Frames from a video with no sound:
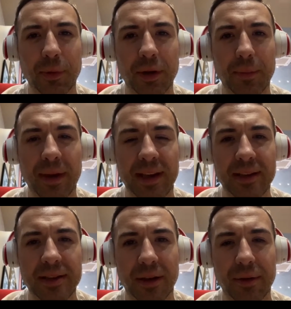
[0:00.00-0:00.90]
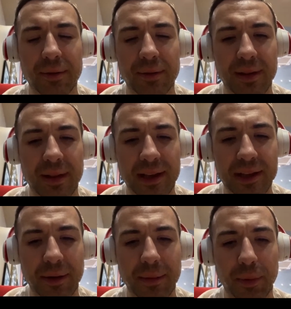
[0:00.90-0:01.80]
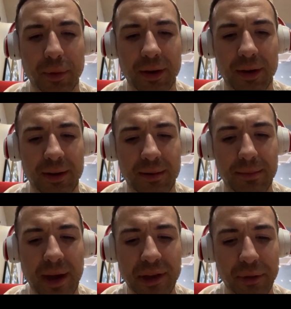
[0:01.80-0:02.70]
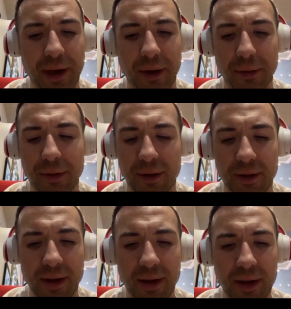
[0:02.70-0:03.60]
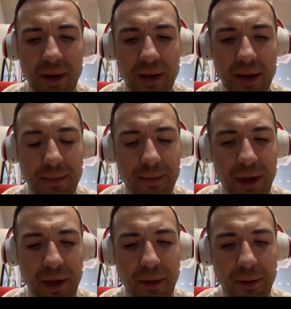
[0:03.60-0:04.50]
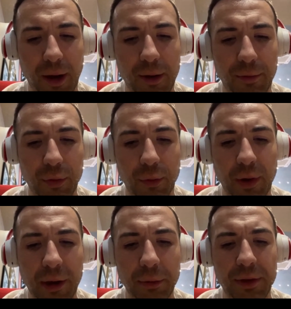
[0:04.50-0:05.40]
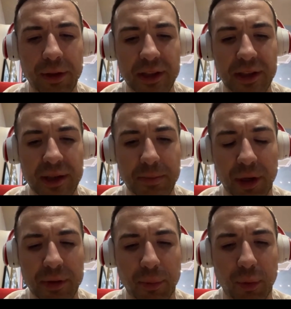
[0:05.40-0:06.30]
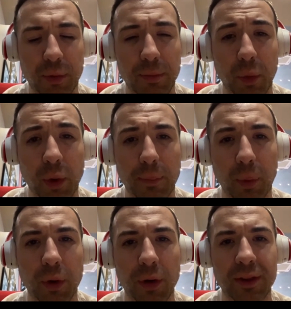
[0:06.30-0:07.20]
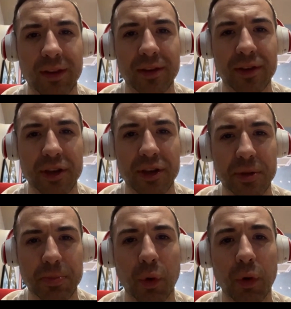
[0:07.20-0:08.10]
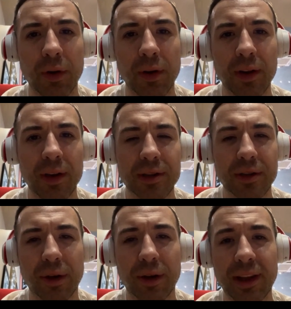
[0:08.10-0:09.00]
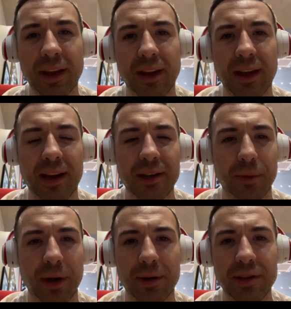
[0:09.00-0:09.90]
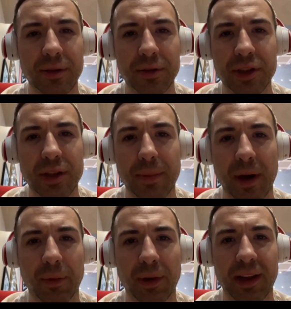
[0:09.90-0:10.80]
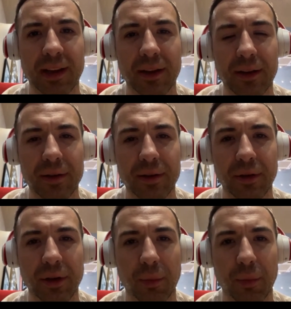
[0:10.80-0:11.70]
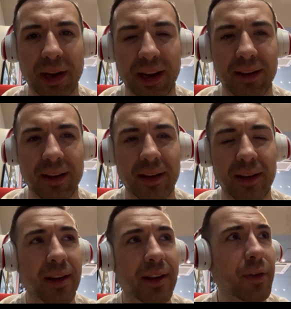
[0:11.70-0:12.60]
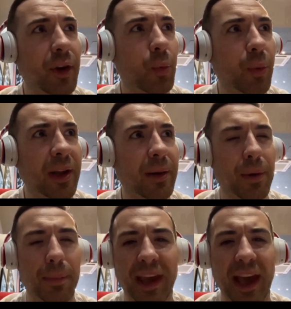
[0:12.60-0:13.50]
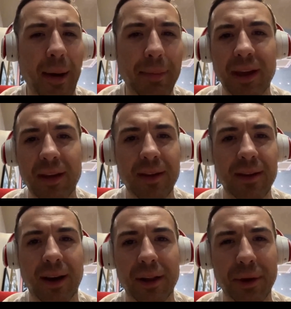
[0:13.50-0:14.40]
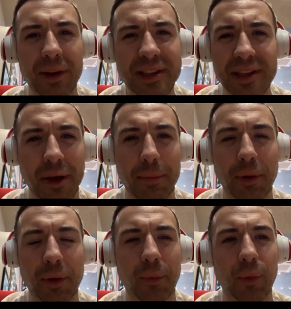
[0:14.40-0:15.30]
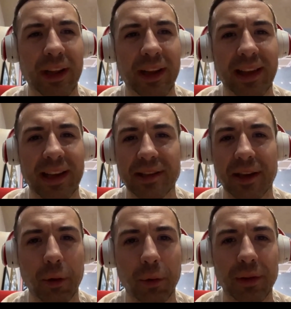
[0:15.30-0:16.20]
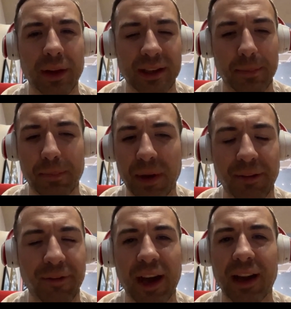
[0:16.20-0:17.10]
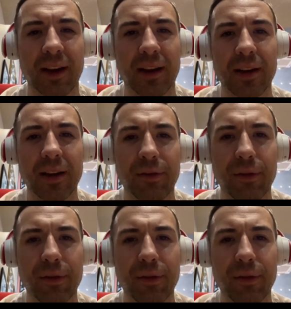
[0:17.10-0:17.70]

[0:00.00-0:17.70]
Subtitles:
sport can be. So that's so important. And mental health and, you know, overall health is much more important than just the sport. So you've got to think of that as well. It's not just about winning. You know, you've got to win, but be happy. Otherwise, there's no point in winning. That's a big failure